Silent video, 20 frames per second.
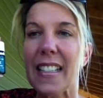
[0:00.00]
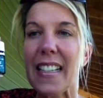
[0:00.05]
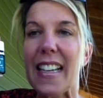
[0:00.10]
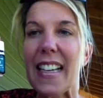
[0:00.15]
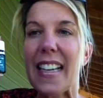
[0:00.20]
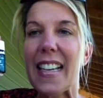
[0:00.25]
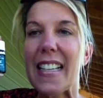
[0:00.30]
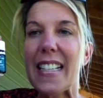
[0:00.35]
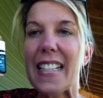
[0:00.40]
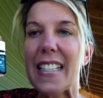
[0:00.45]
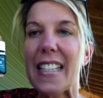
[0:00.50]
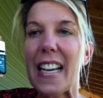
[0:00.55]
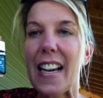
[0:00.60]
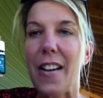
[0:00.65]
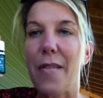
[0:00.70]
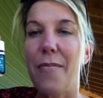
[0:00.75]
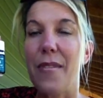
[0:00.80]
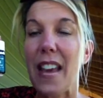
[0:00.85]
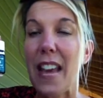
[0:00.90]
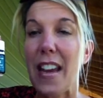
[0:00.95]
and
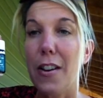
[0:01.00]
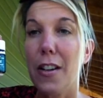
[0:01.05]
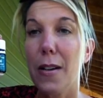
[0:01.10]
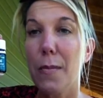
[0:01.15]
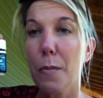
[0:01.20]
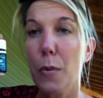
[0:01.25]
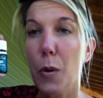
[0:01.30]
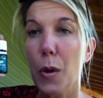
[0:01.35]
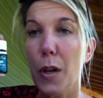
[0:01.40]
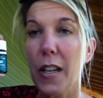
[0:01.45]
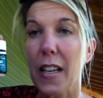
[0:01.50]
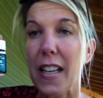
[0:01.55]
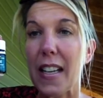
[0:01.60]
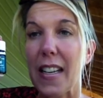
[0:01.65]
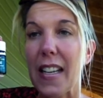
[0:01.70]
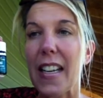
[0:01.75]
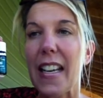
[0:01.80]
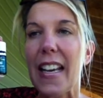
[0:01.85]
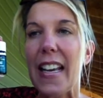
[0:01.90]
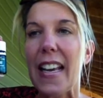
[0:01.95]
they are
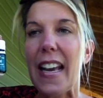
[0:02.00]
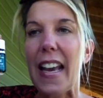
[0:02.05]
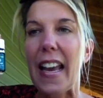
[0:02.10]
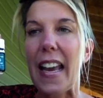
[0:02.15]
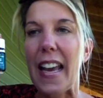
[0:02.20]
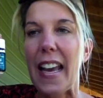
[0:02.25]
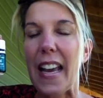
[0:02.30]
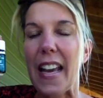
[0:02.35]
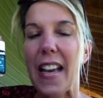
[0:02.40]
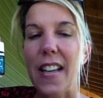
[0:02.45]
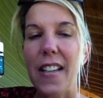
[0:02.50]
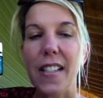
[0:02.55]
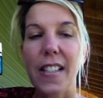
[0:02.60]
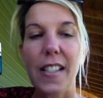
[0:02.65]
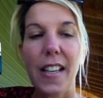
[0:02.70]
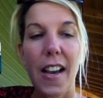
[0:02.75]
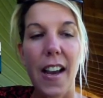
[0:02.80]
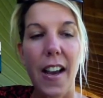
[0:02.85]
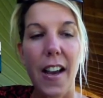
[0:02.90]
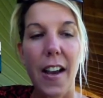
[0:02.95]
imported. And
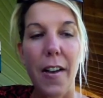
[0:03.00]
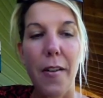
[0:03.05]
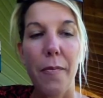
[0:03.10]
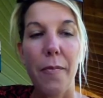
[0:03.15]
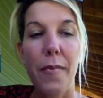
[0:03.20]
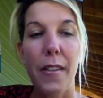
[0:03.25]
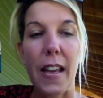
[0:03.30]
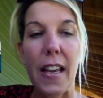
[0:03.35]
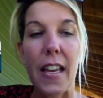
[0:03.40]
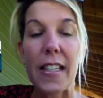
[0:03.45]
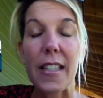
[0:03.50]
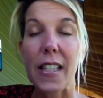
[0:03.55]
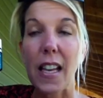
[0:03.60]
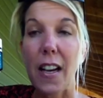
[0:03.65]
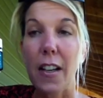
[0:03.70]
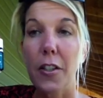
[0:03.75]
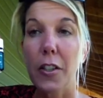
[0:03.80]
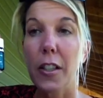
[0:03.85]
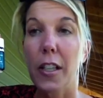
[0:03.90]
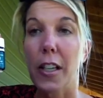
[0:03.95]
it's
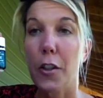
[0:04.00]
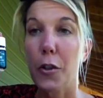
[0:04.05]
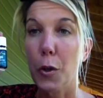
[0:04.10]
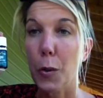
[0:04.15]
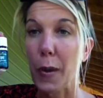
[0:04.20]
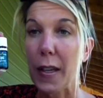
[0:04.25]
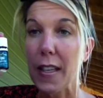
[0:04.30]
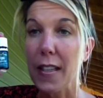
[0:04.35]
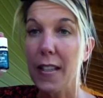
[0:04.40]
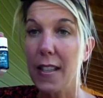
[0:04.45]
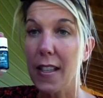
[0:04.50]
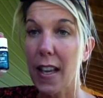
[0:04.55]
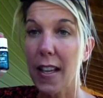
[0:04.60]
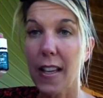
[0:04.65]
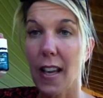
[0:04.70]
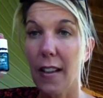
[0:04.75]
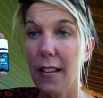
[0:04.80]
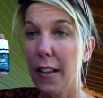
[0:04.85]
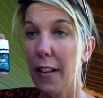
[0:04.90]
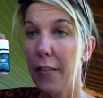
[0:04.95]
actually a choice that
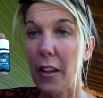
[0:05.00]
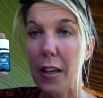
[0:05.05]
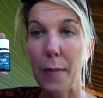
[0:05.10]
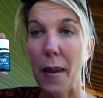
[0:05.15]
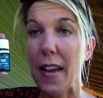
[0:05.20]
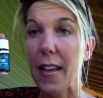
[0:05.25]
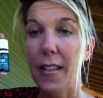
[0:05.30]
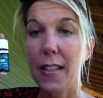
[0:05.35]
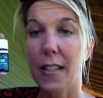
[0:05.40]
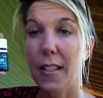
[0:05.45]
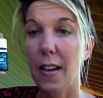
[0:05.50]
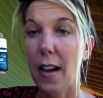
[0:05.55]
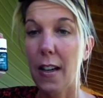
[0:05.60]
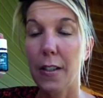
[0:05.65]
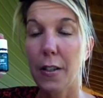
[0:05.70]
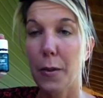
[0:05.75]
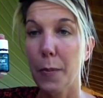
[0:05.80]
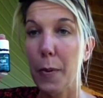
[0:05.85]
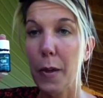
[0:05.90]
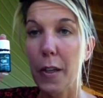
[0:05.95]
Young Living makes not
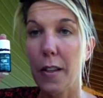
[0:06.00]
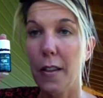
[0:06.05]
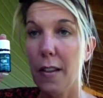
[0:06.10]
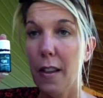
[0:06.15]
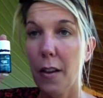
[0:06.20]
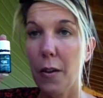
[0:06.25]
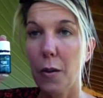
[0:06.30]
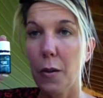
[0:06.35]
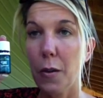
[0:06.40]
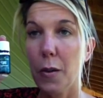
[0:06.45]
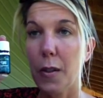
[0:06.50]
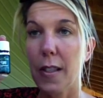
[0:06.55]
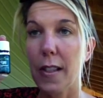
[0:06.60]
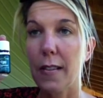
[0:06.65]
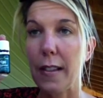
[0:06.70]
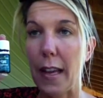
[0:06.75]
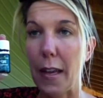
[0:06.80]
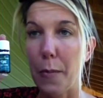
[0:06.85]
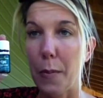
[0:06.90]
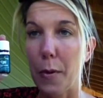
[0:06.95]
to put those
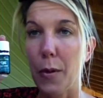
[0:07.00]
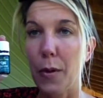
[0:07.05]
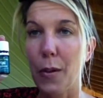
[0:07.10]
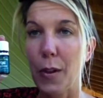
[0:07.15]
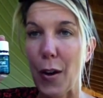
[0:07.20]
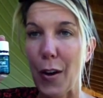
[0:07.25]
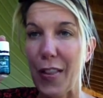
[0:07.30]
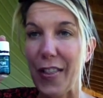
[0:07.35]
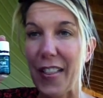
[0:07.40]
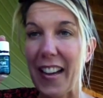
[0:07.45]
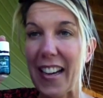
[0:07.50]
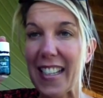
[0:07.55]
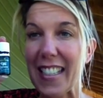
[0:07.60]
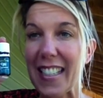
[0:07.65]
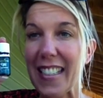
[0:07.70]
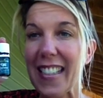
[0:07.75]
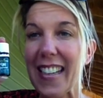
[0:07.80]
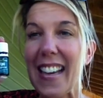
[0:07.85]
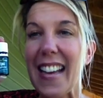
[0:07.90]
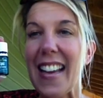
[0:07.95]
labels on
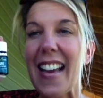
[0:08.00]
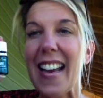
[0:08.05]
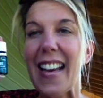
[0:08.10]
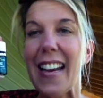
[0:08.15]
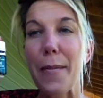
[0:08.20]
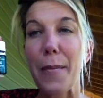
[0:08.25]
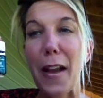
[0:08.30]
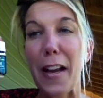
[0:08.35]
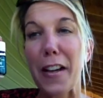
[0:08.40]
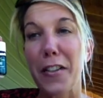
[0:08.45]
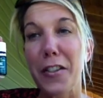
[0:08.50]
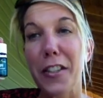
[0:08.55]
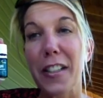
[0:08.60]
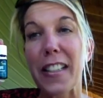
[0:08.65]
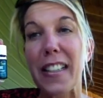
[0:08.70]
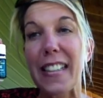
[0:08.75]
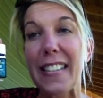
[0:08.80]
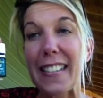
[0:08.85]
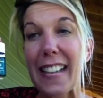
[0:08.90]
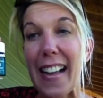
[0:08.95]
there. And I'm
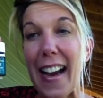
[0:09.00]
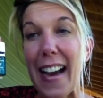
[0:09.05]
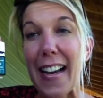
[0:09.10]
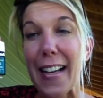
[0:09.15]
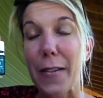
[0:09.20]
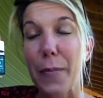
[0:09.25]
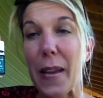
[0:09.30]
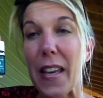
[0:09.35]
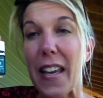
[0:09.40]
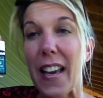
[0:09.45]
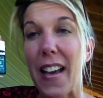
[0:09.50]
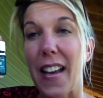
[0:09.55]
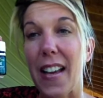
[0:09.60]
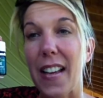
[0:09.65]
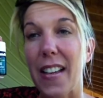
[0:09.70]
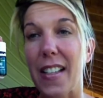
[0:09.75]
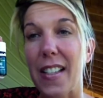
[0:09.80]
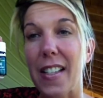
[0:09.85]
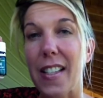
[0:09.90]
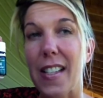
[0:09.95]
actually glad,
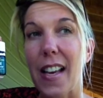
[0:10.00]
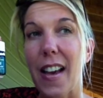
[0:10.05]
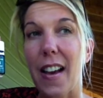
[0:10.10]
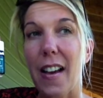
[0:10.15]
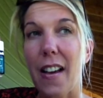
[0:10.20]
because